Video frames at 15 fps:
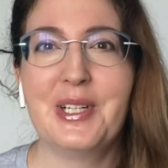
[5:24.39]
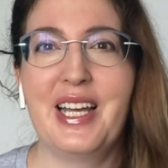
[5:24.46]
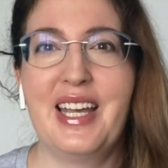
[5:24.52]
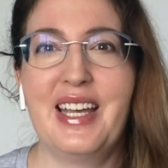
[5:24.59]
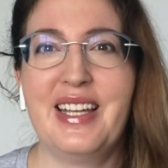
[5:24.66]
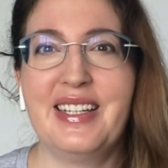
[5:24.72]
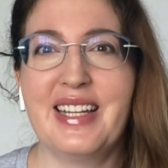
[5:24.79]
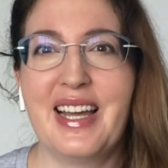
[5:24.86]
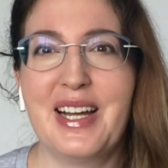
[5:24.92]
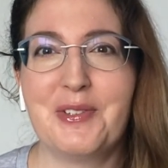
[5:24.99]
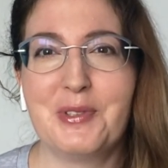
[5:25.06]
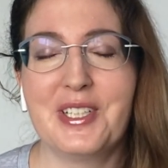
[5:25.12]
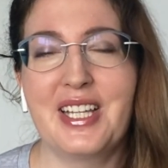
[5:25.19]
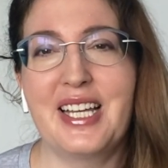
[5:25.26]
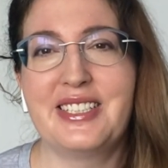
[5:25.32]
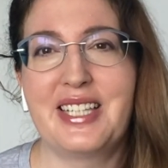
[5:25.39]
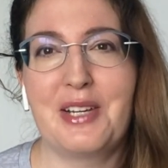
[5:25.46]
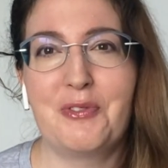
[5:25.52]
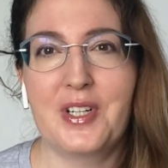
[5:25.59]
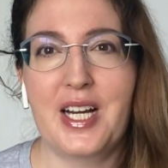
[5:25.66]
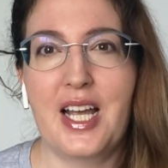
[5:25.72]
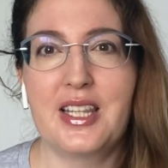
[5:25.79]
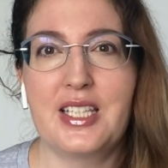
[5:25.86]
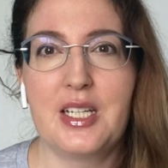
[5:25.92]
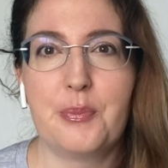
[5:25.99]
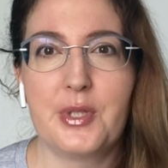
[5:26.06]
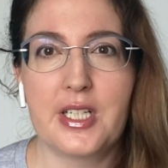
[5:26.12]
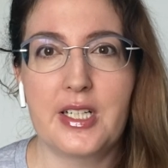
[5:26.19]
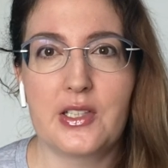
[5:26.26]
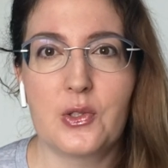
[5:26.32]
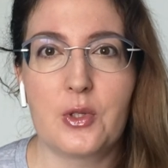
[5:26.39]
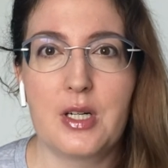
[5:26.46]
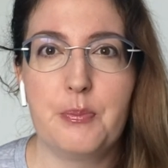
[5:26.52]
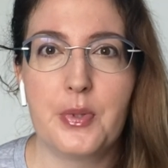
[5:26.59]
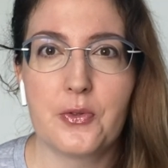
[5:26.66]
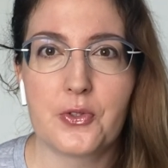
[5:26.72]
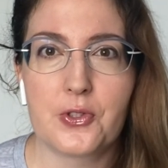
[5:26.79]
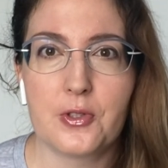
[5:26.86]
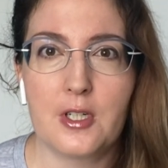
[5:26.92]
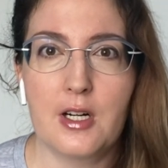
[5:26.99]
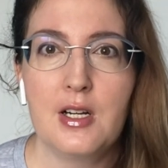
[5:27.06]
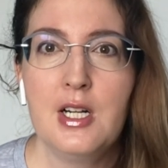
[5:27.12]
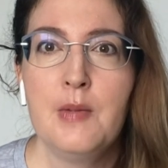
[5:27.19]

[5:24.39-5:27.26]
and realize they forgot the obligatory bonjour.